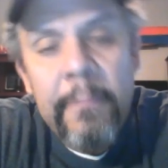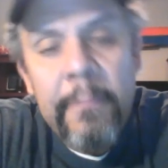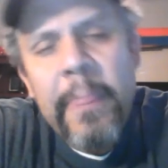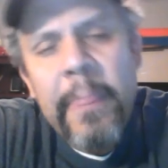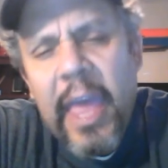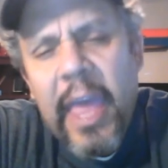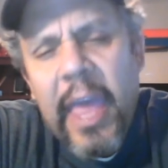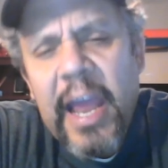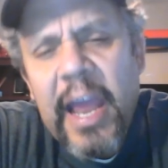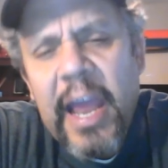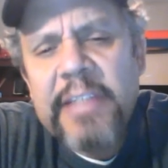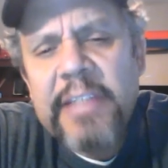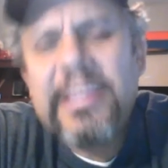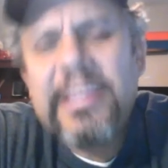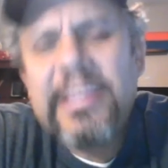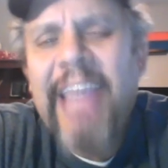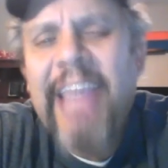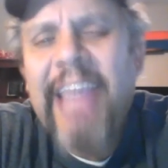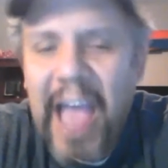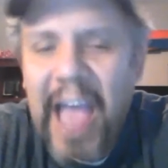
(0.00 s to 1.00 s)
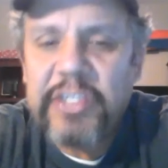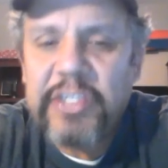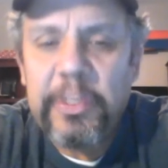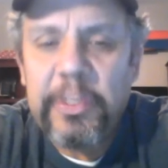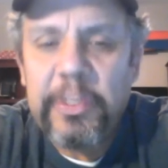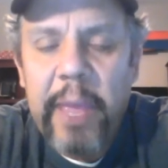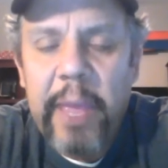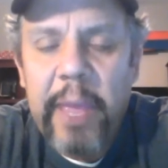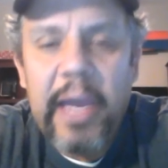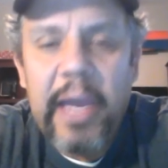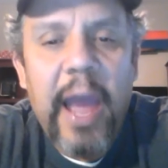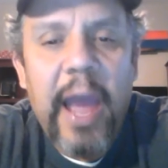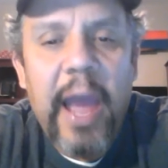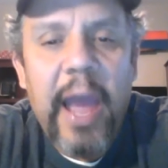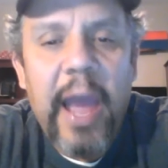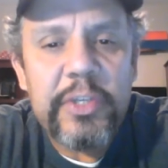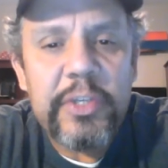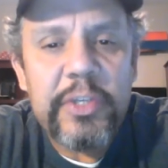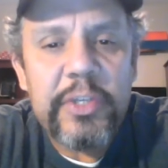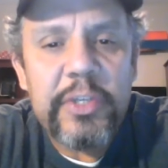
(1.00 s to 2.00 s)
And as the action man, I
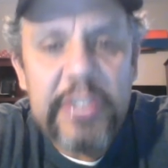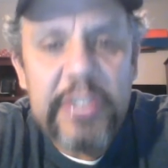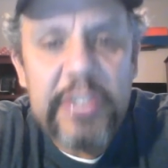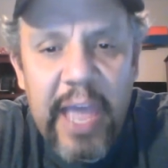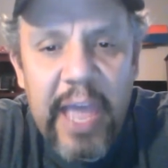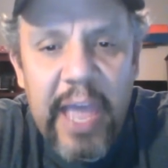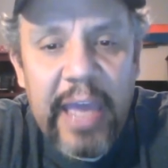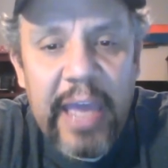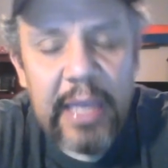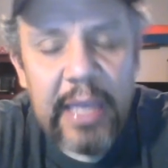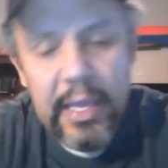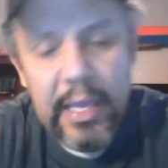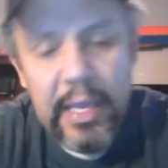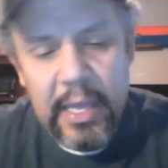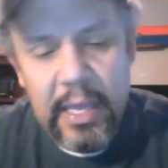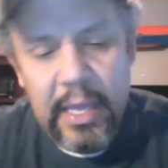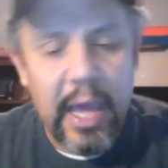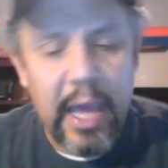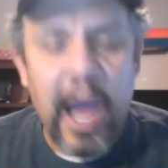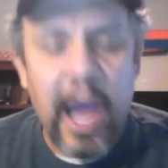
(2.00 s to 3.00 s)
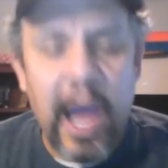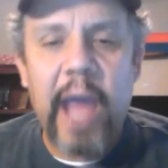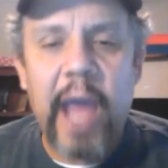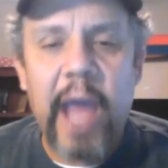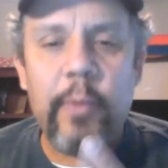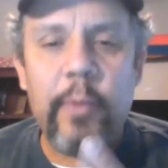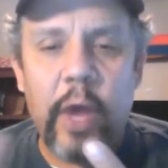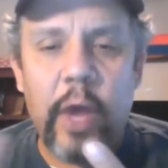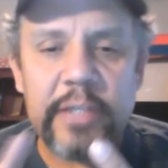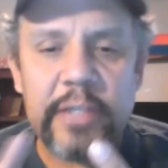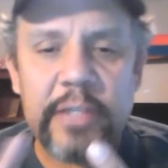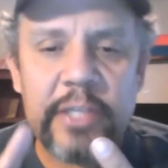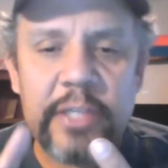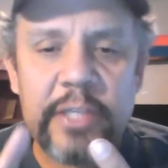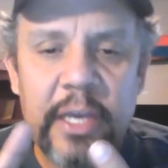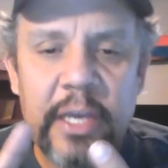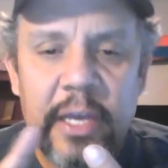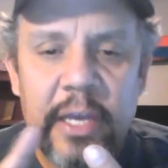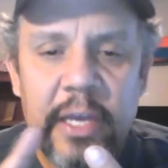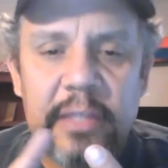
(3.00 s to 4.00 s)
would say, I want
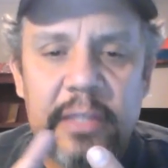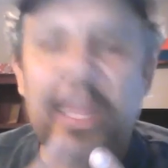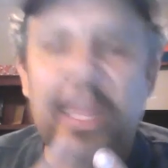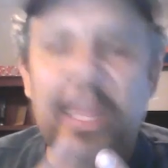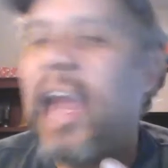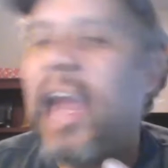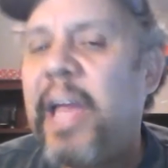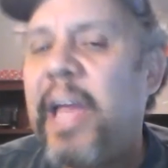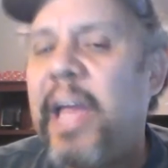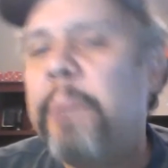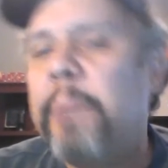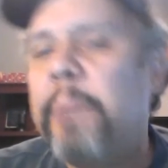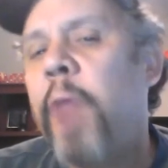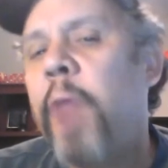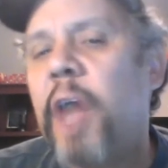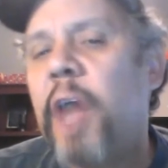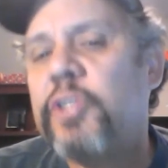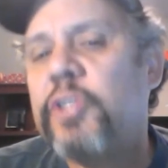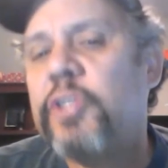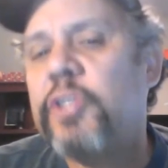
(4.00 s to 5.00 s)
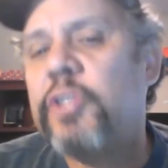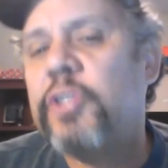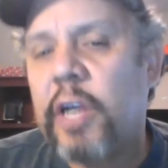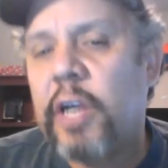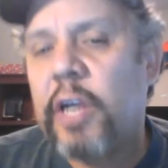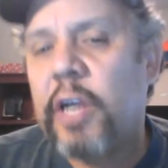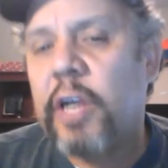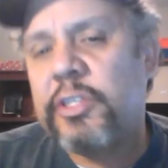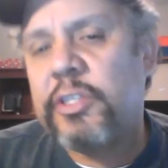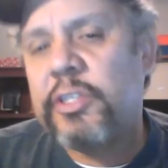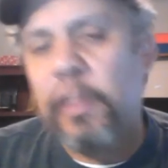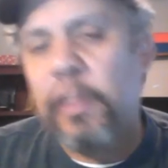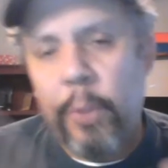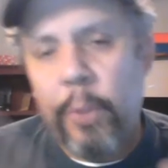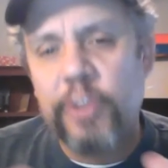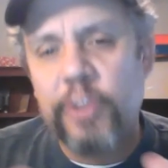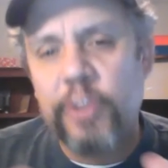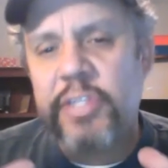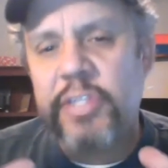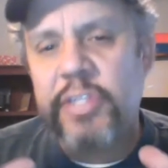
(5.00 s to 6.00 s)
the line and block charts, the
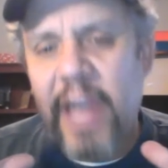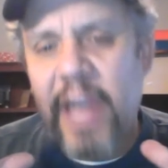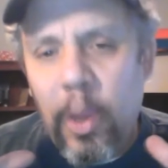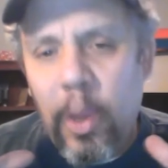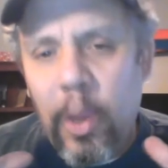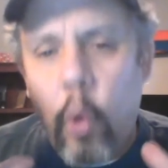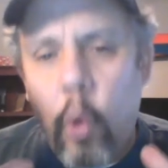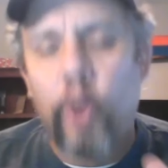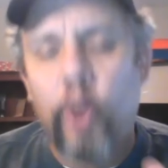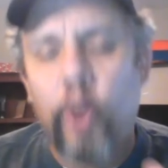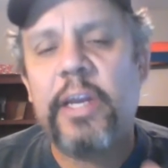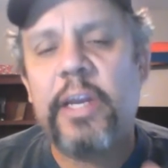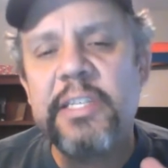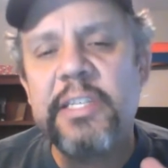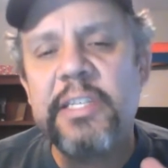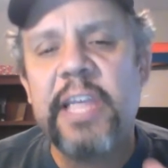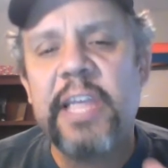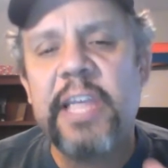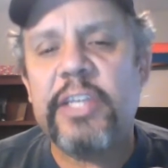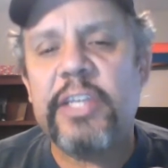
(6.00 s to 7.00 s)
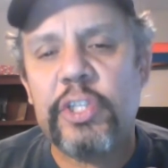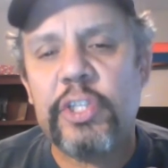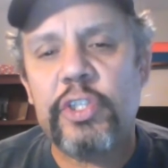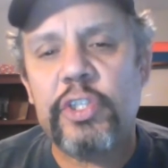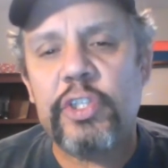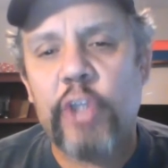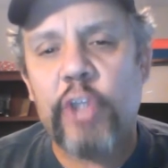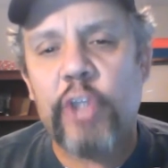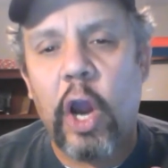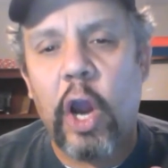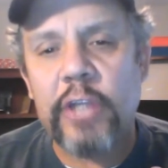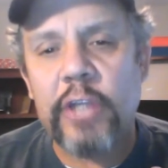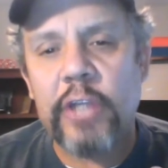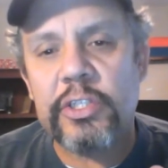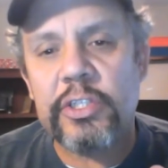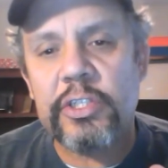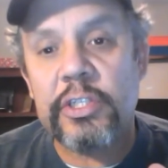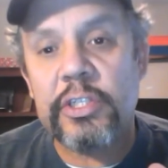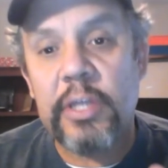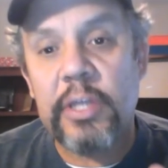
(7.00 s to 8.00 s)
personnel organization
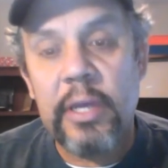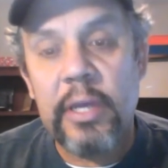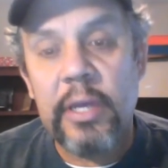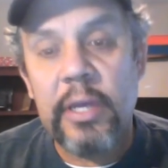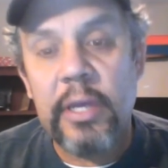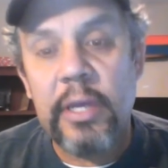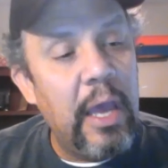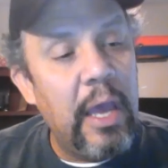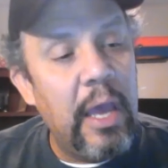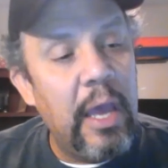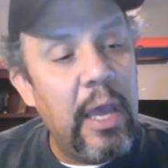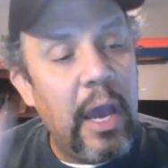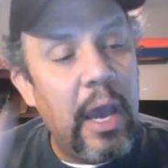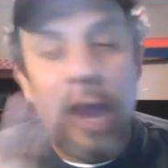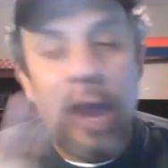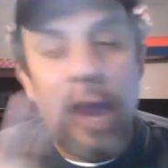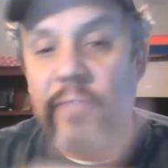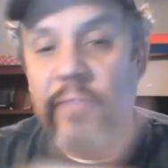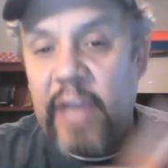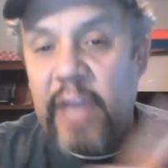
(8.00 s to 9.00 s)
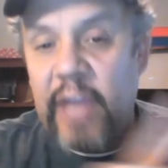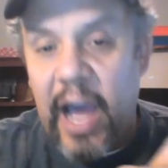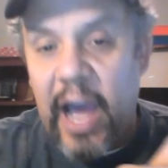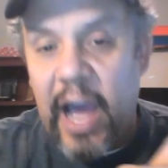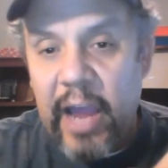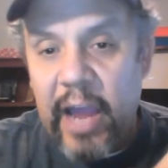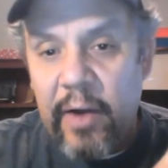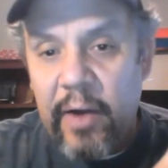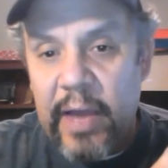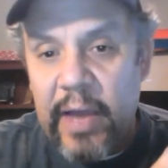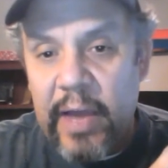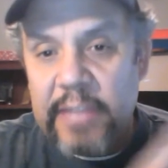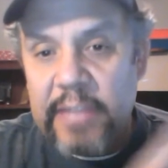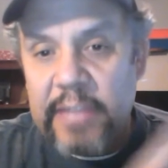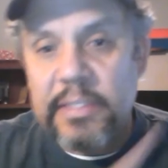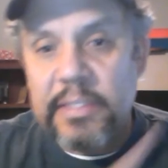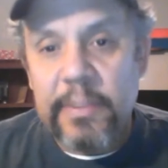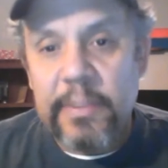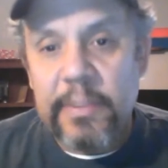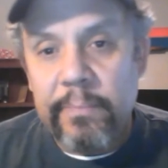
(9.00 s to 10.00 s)
charts of the
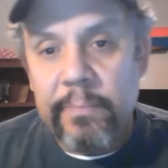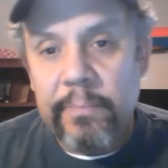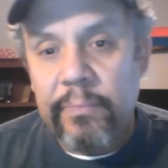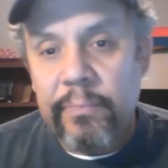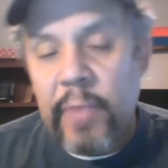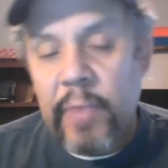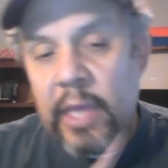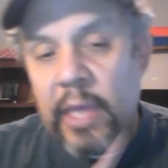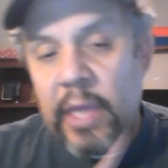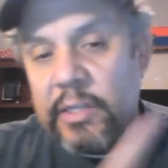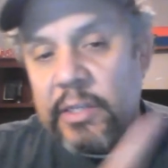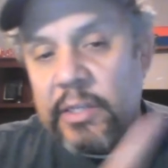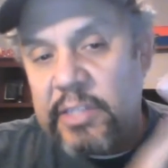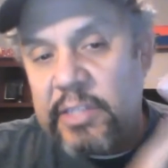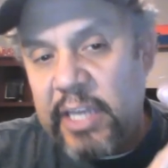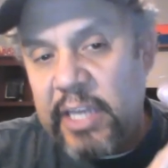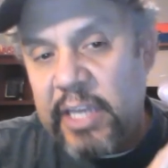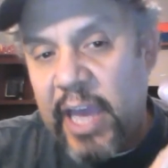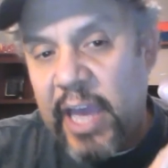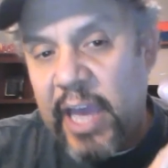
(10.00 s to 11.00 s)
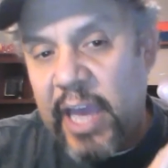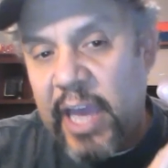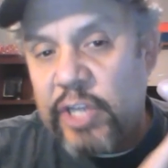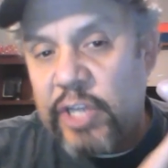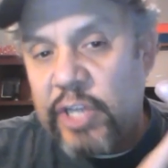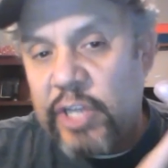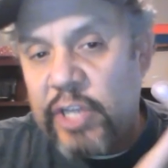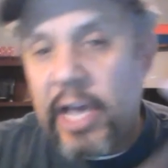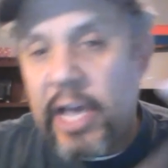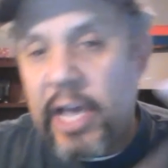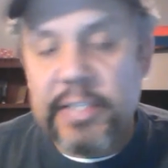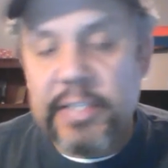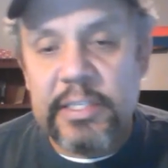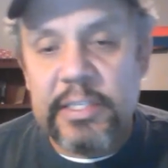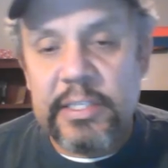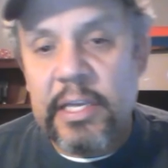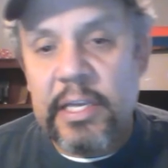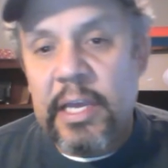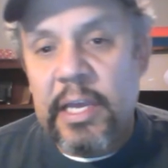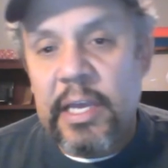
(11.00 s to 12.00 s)
IRS, DHS,
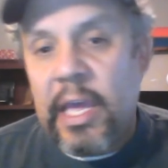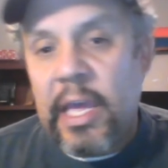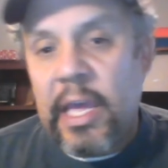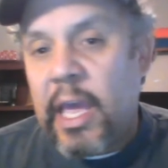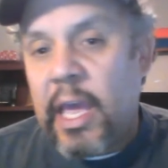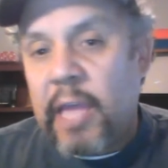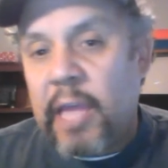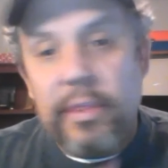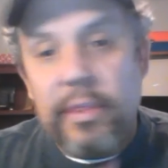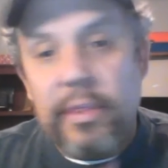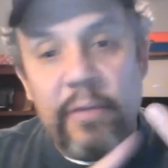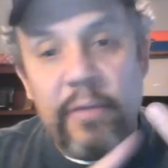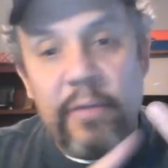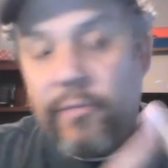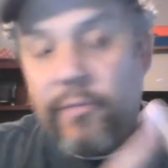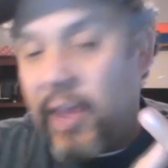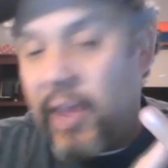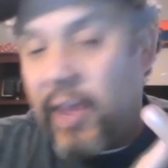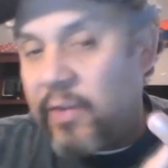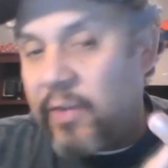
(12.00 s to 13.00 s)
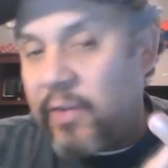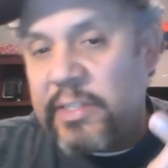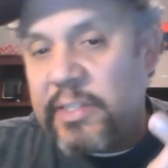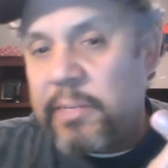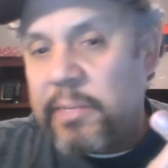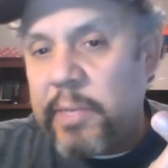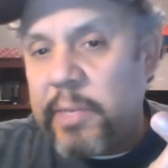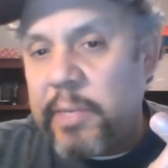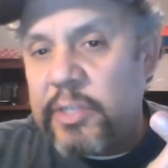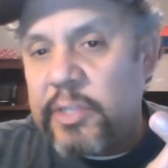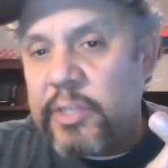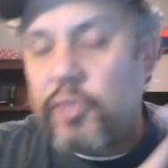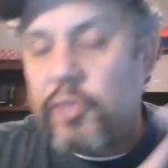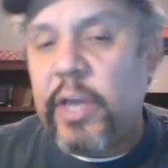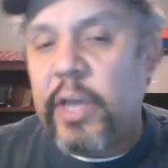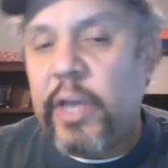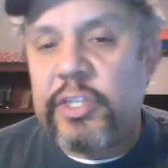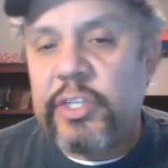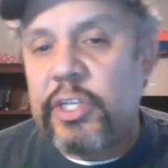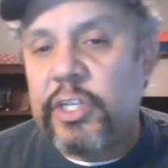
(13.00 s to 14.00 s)
the Veterans
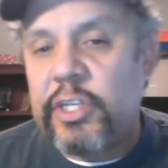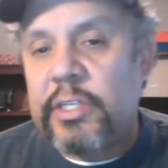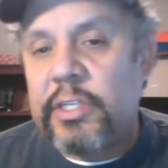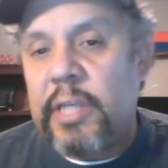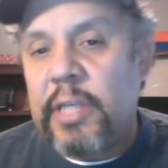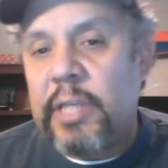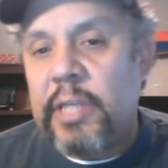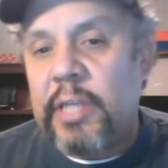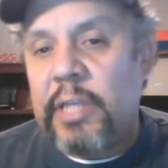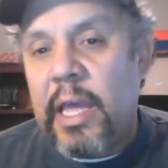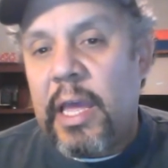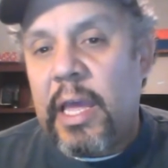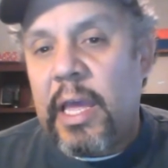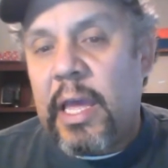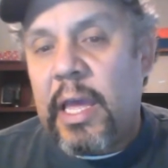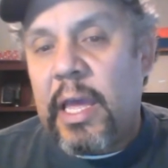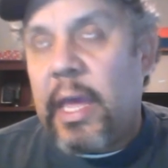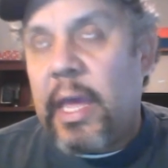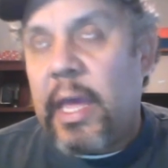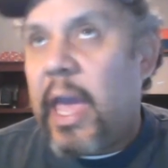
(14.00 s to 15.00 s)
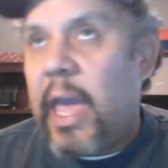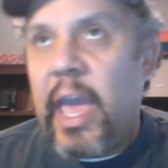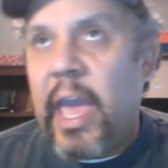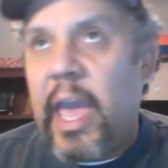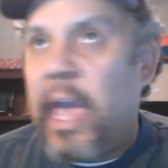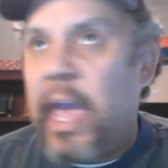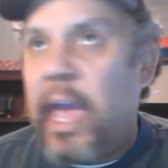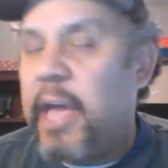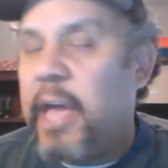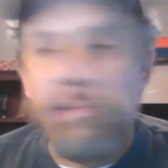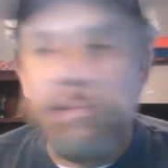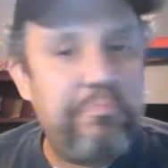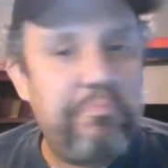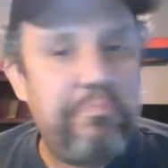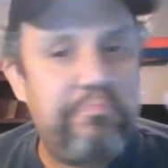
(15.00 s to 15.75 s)
Administration, and